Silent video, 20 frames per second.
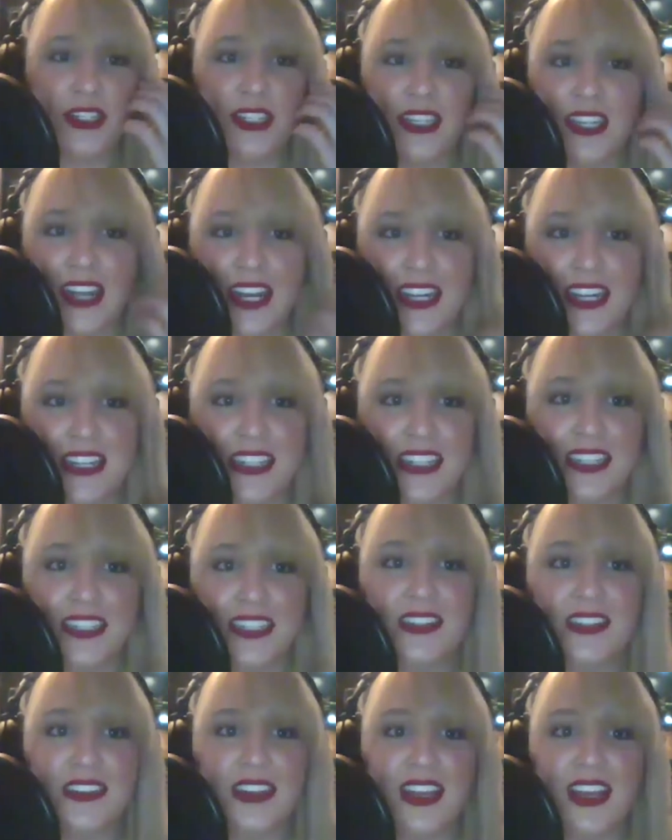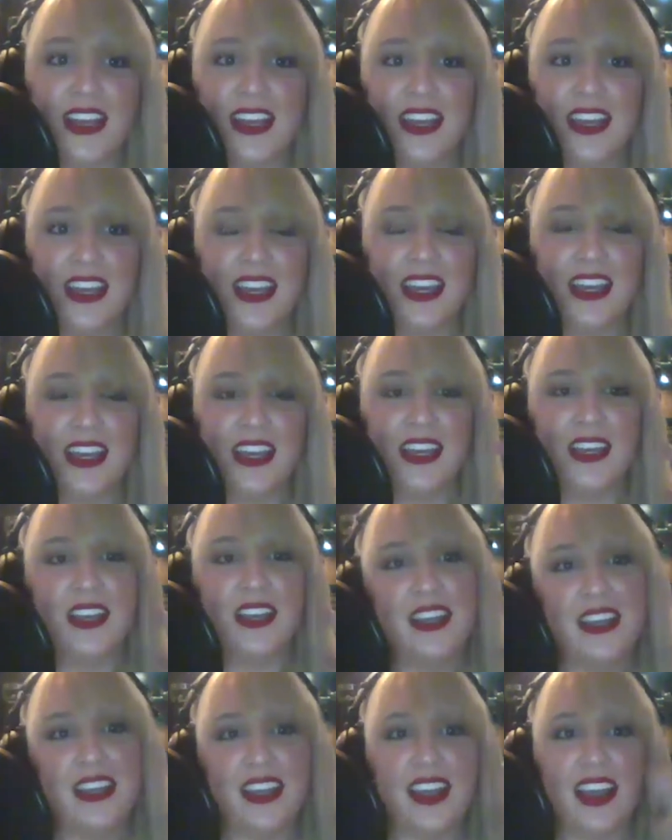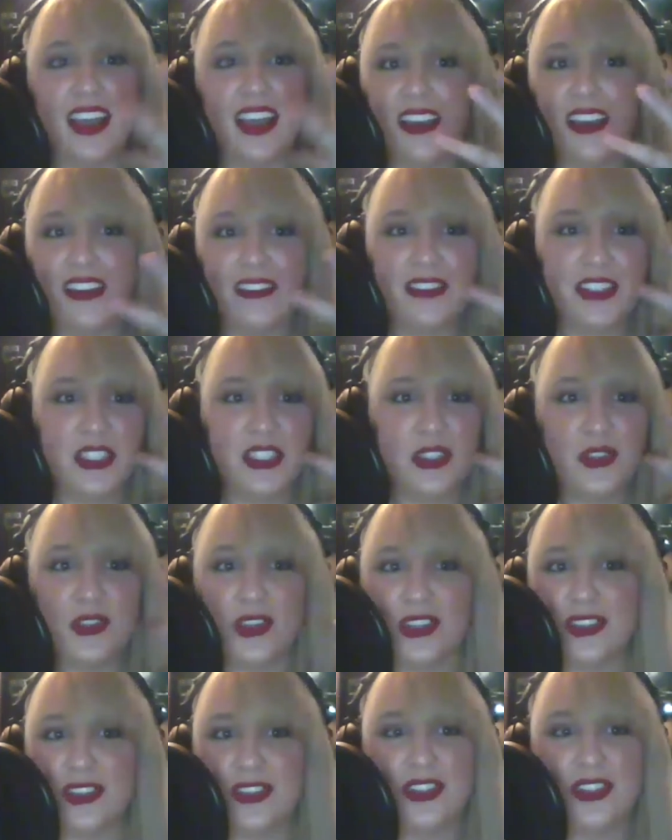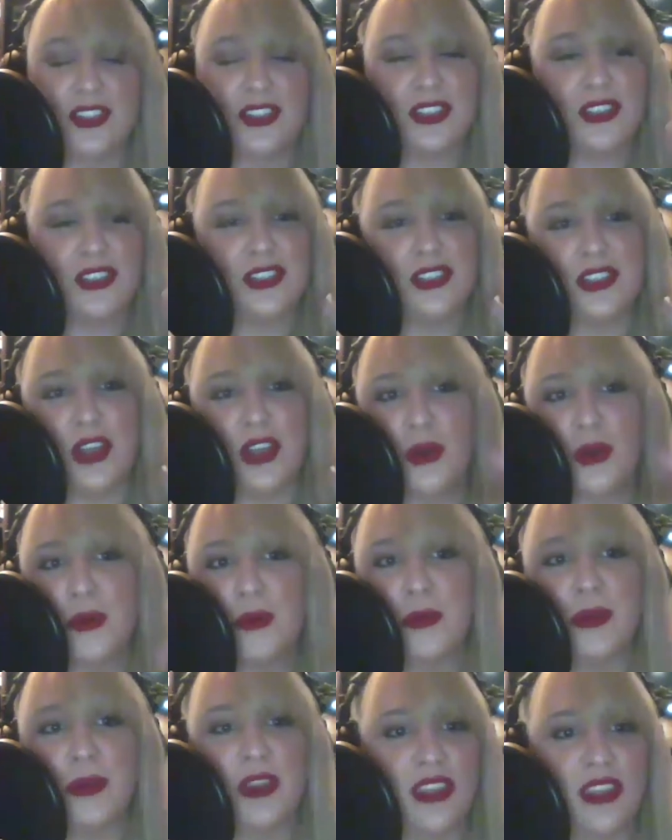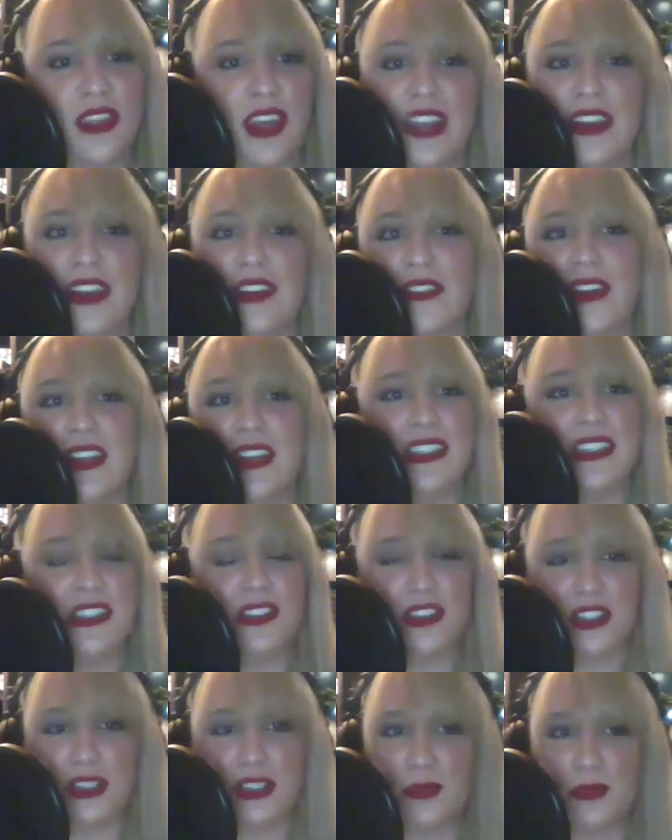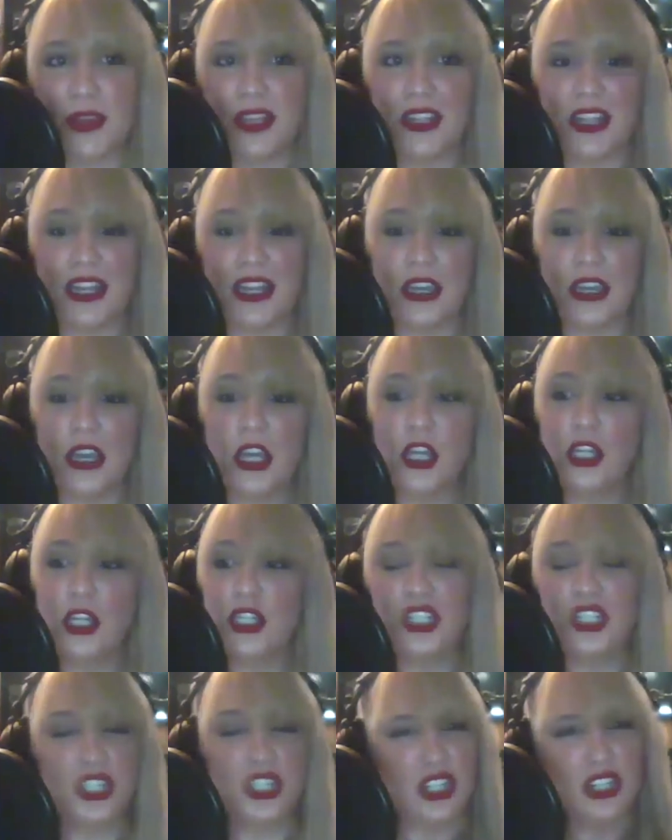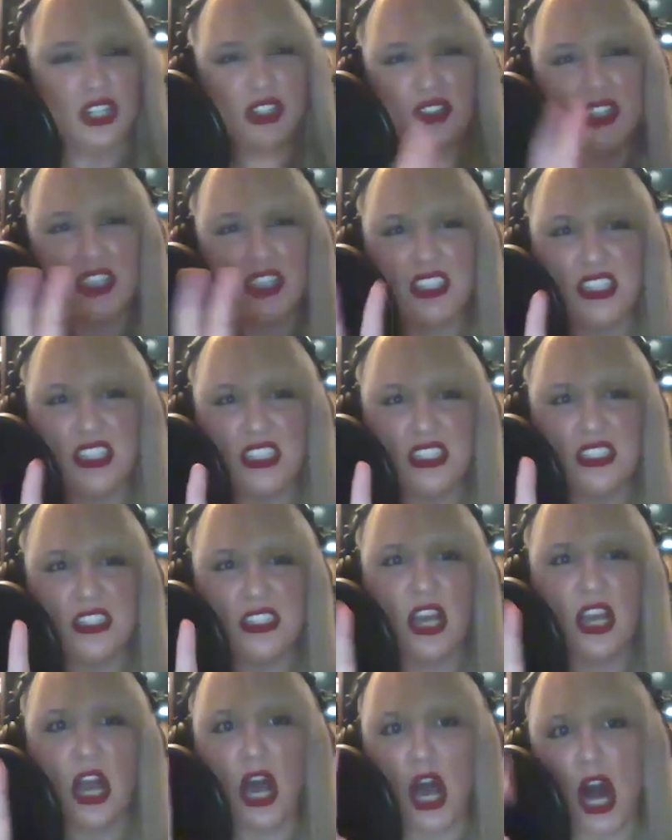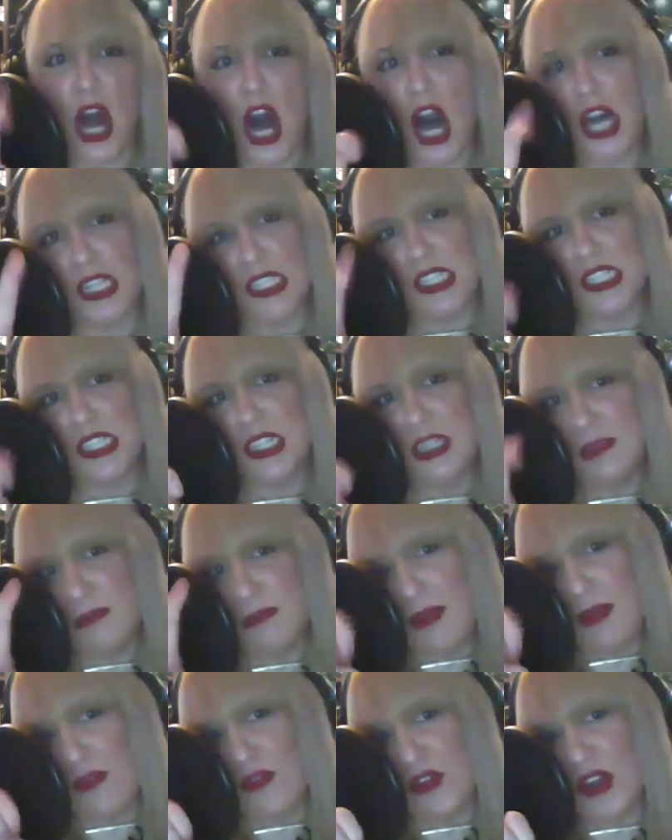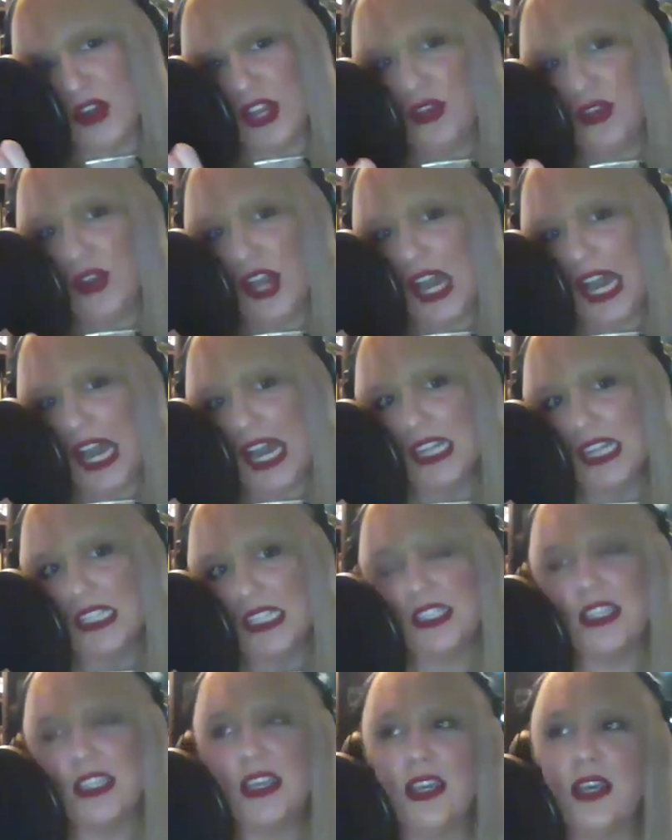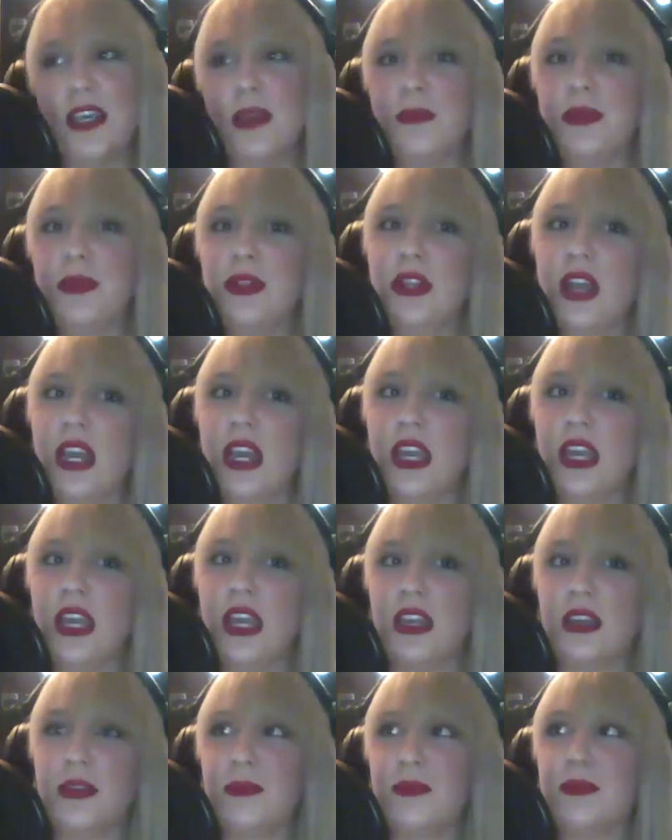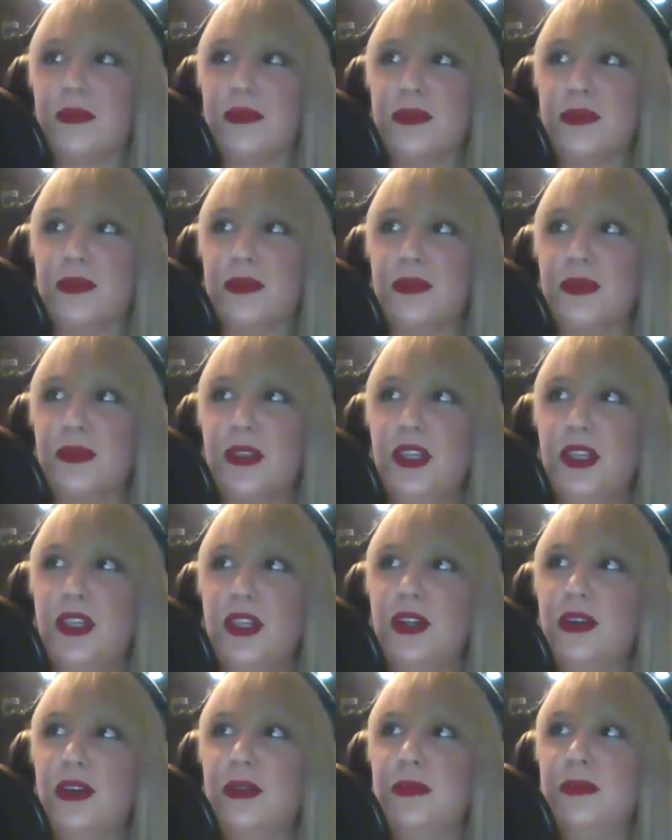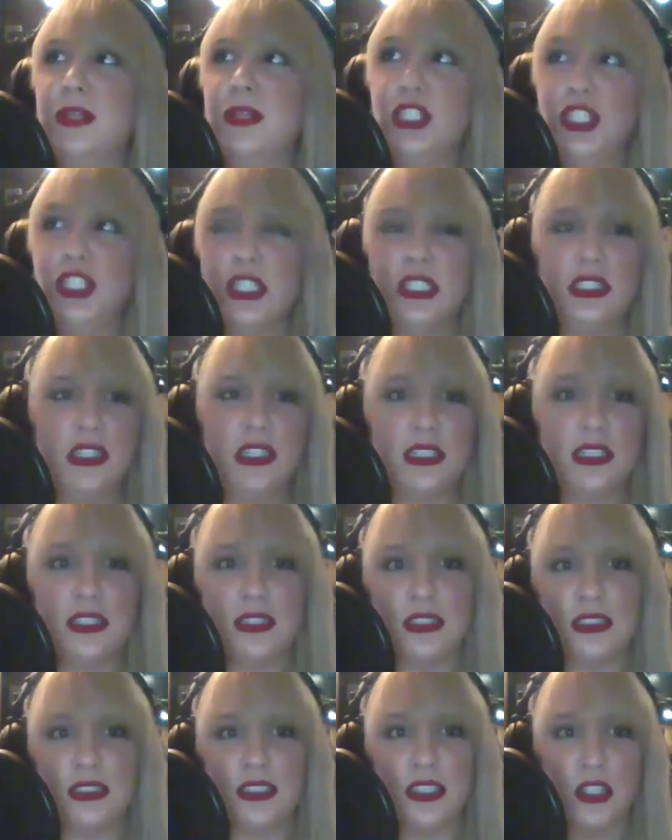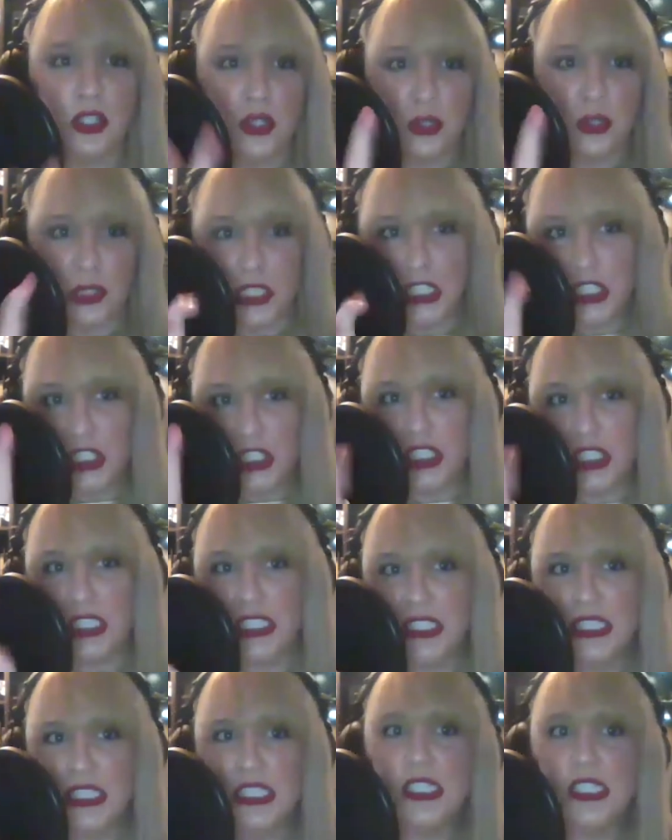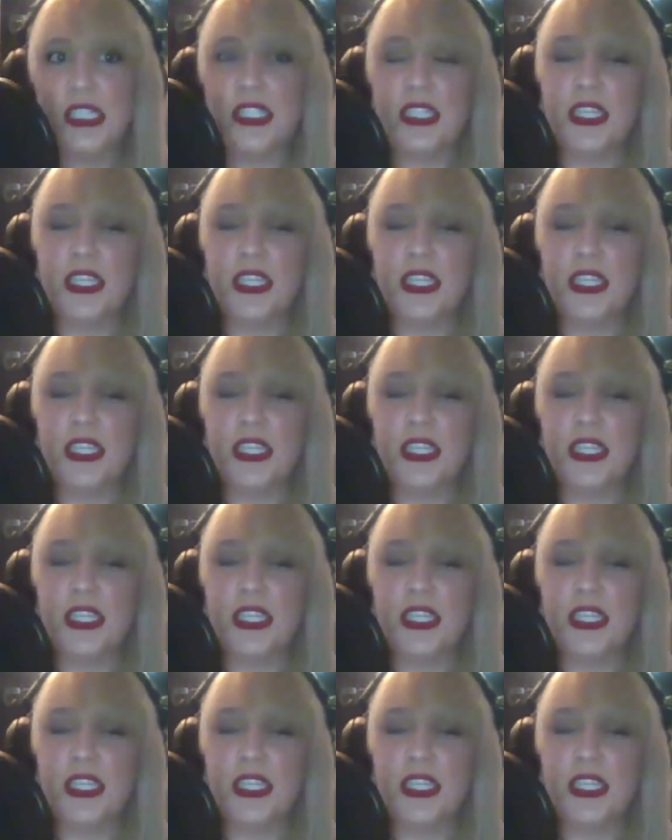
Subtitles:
ideal was just so pathetic right there, just being like, sure, this is awesome for you guys, but like your mission as Christians,